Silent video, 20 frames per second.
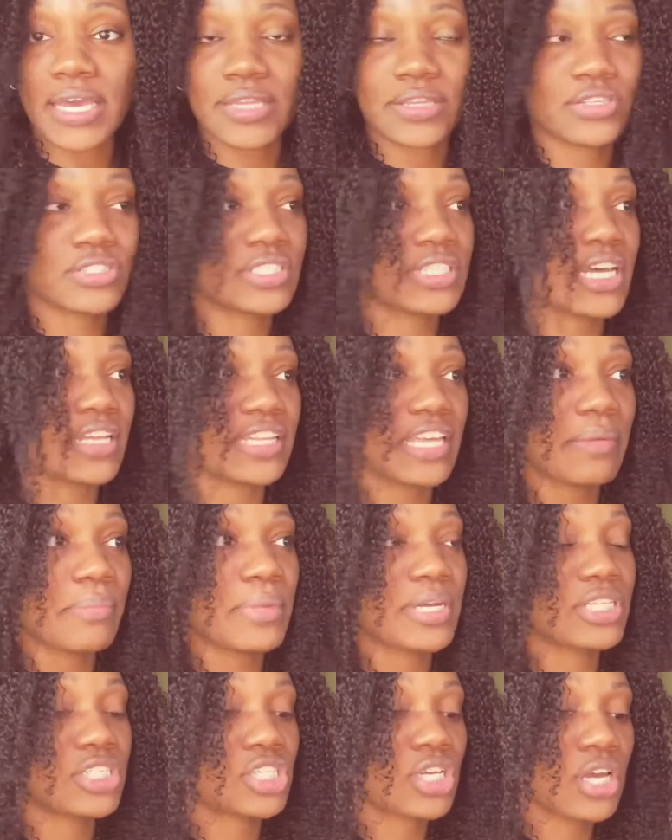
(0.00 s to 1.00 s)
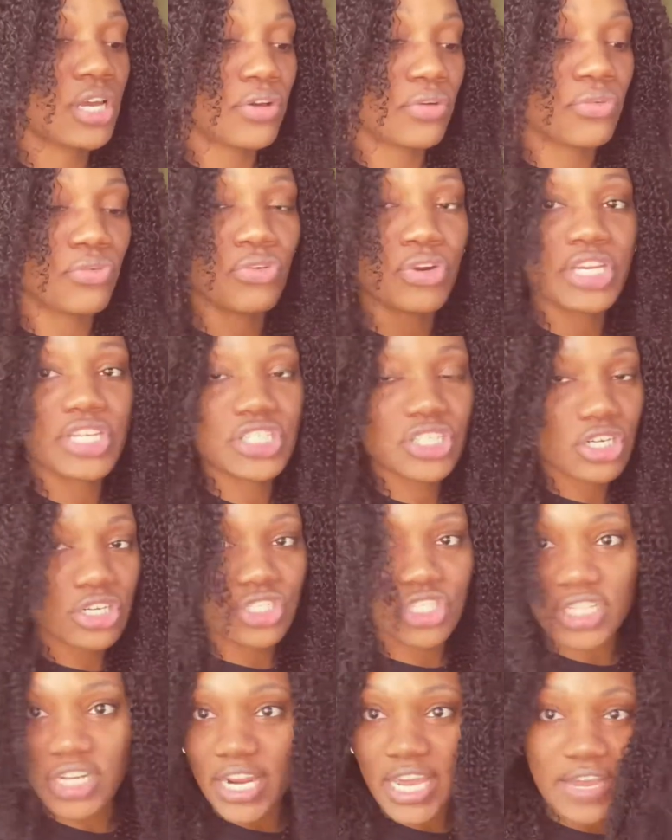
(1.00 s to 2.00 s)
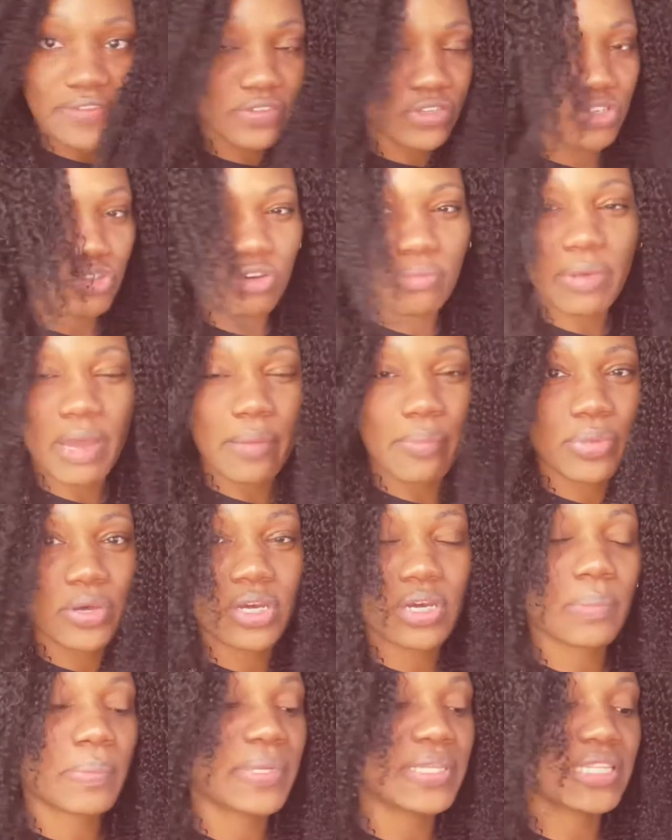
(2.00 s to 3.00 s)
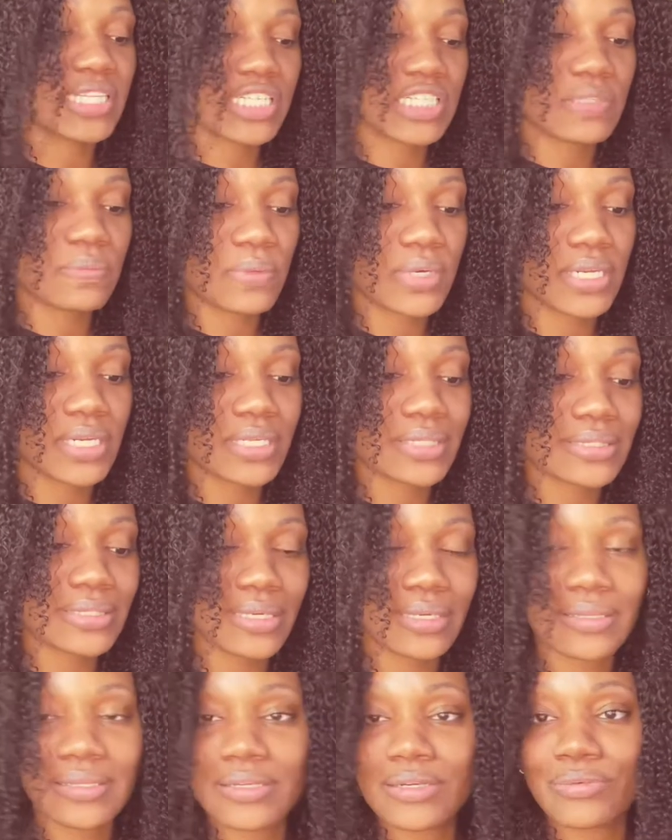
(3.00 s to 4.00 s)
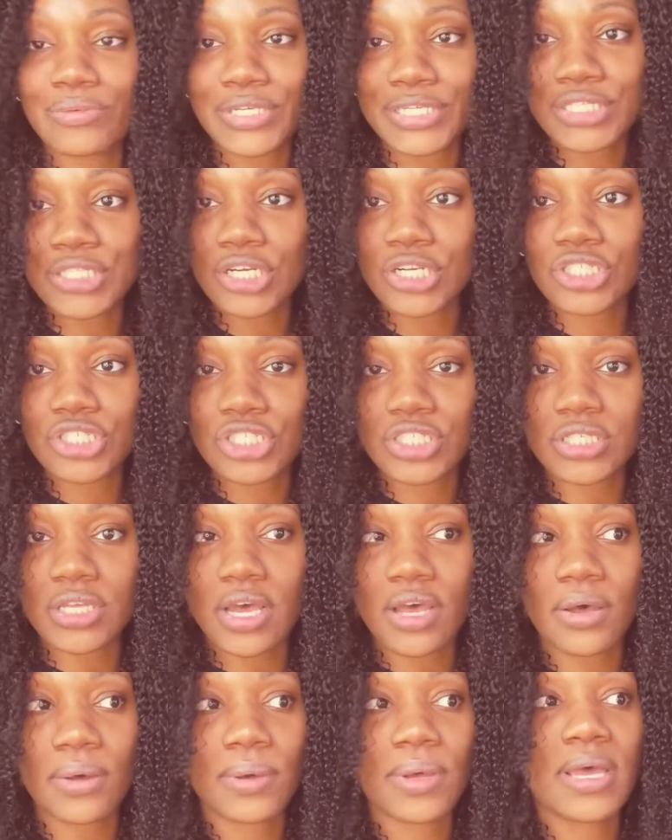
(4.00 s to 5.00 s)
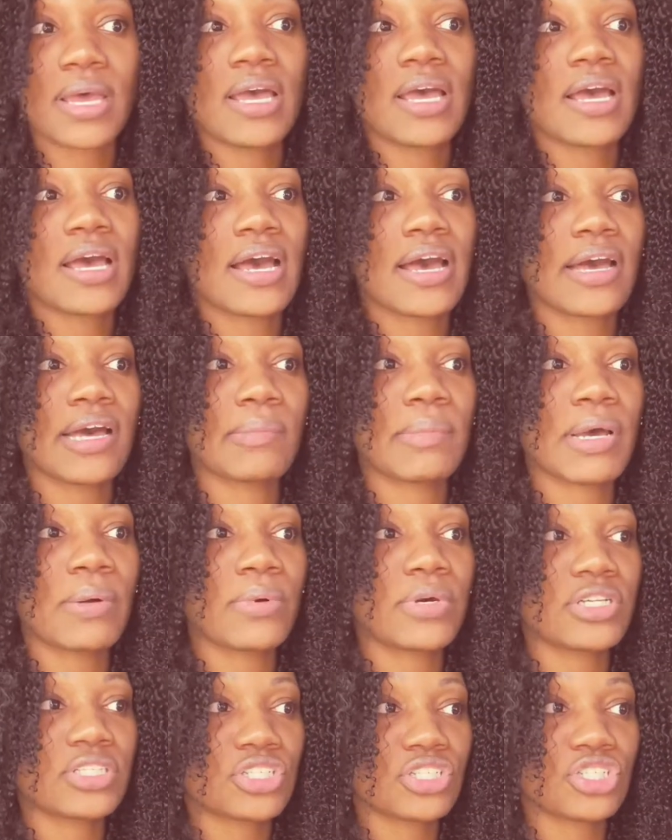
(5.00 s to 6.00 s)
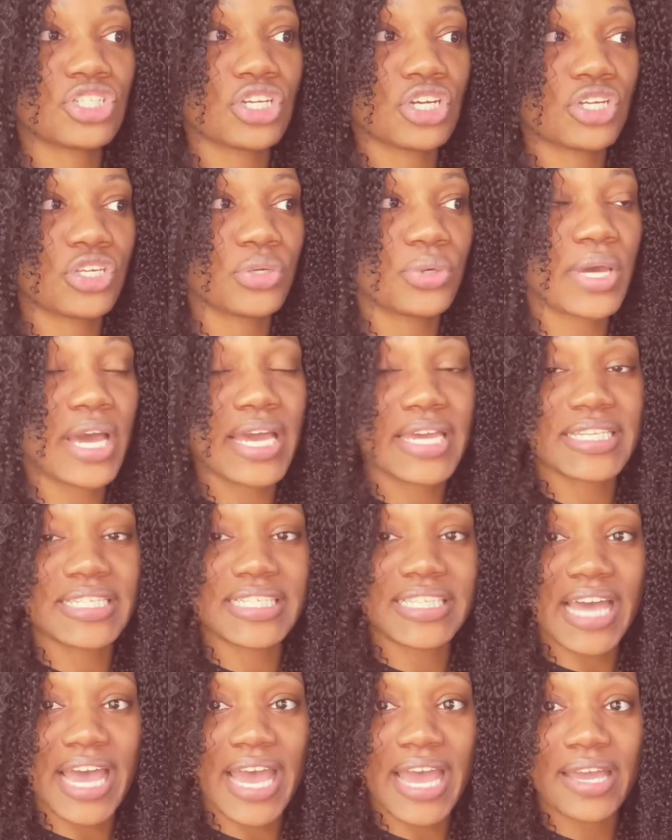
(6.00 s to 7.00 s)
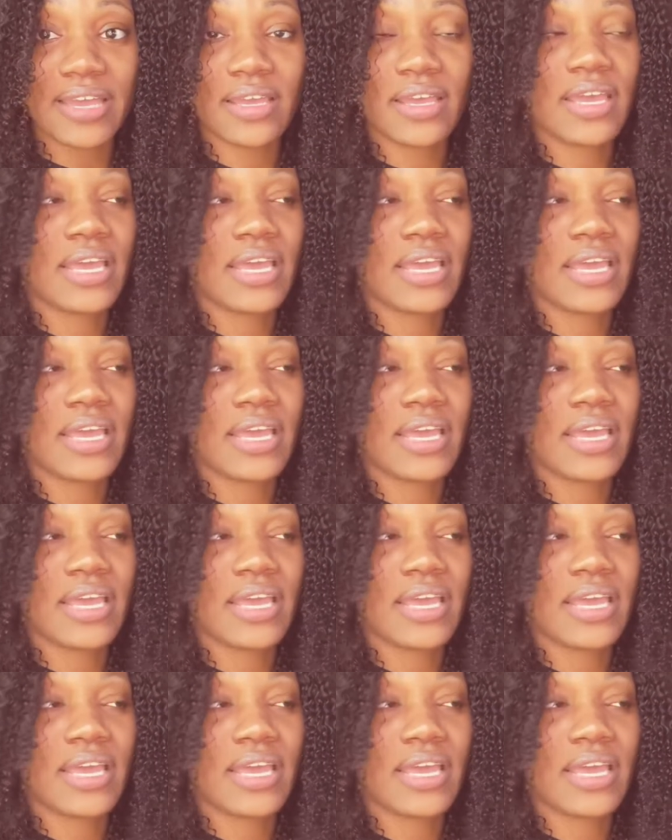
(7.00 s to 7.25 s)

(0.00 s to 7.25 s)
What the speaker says: There's not that much research that I have to do in my book, but this one, it took a little research. So I wanted to show you guys that.